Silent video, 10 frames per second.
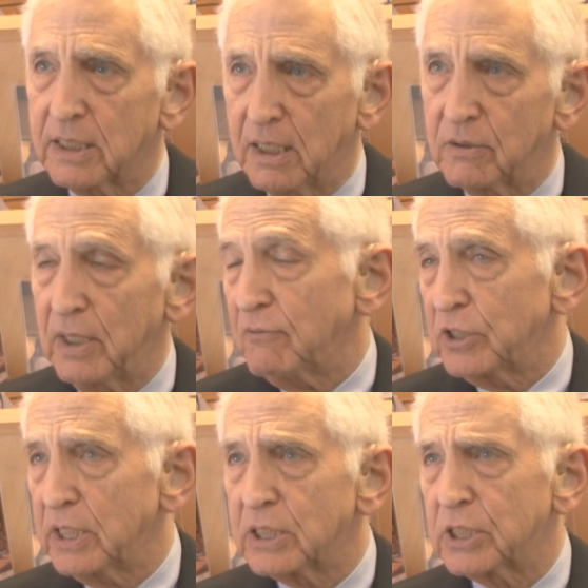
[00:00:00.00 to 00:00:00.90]
now, ever
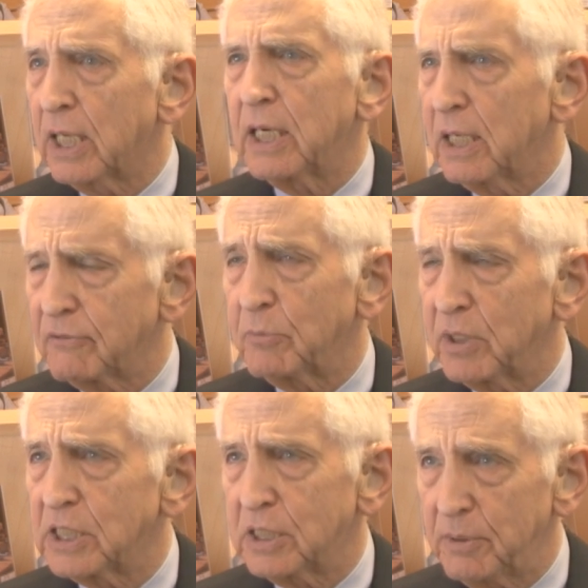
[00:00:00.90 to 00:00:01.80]
since 9-11,
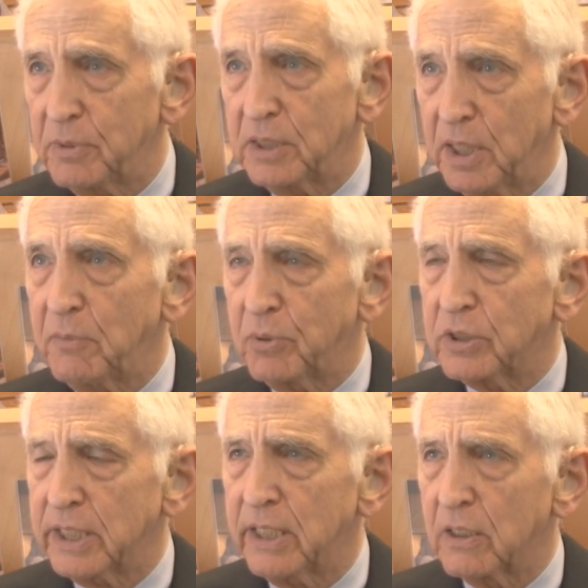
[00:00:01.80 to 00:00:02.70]
but is in
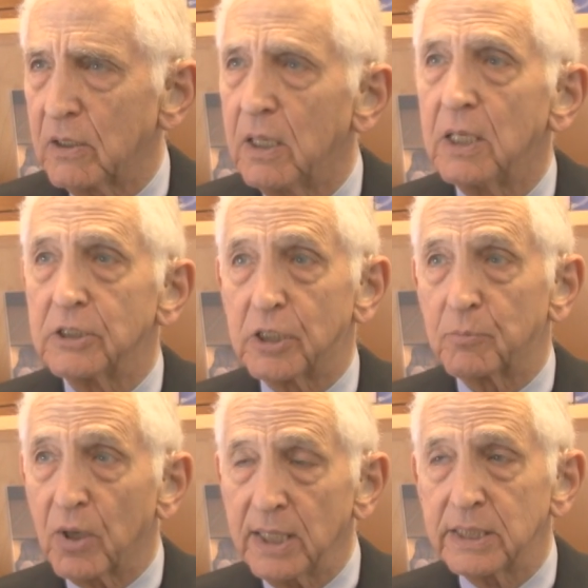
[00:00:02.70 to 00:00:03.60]
particular,
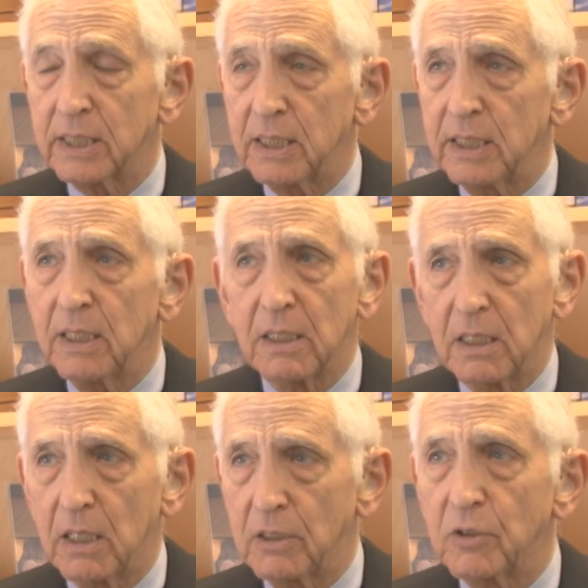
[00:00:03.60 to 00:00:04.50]
surprisingly,
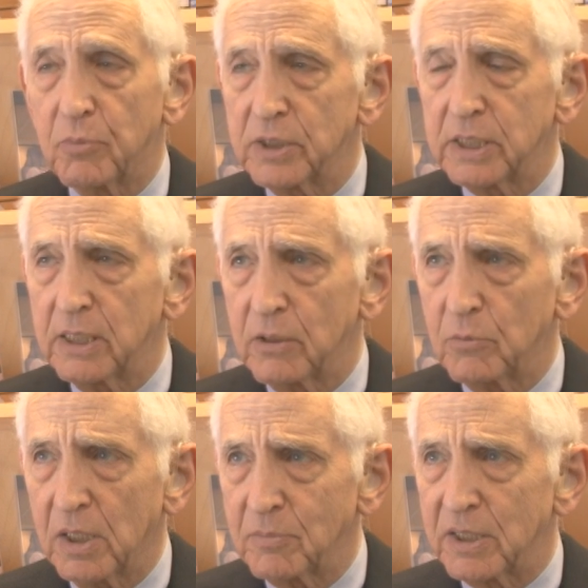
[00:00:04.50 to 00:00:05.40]
under President
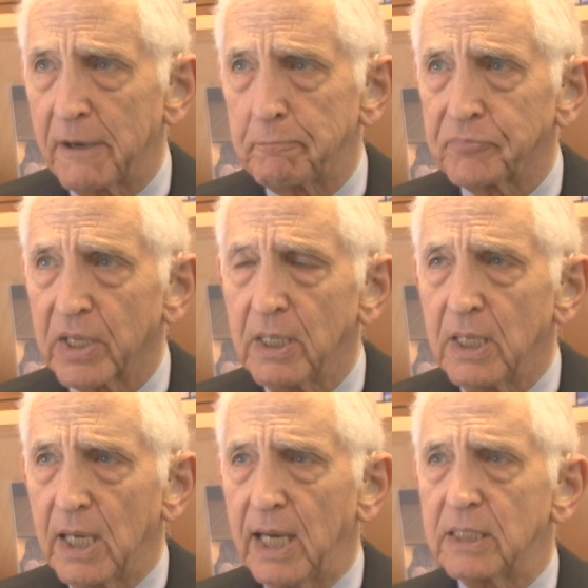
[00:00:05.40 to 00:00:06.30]
Obama.
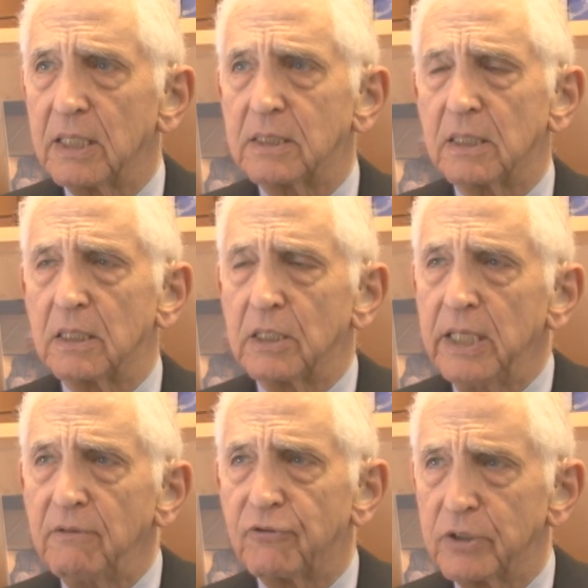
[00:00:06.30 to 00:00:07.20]
And that uh, the
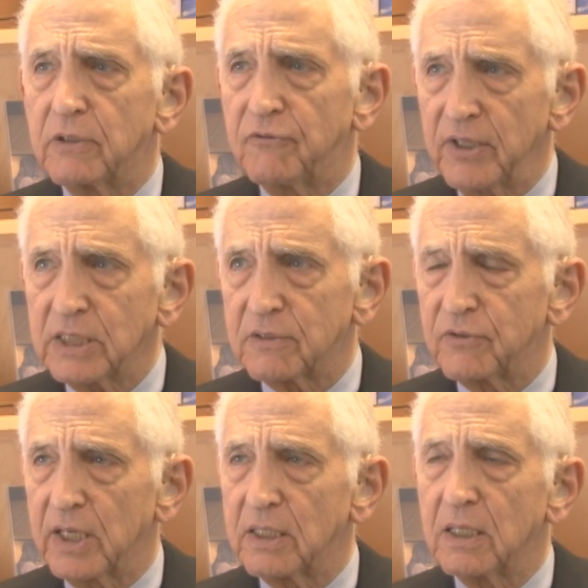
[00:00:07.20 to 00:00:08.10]
need for the defense
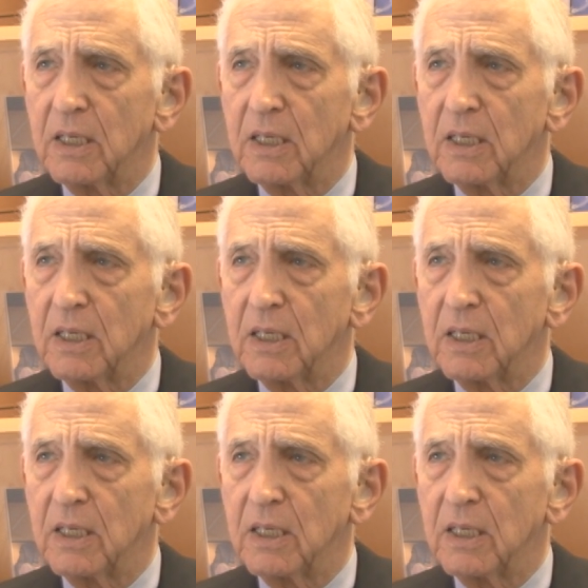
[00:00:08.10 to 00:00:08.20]
of that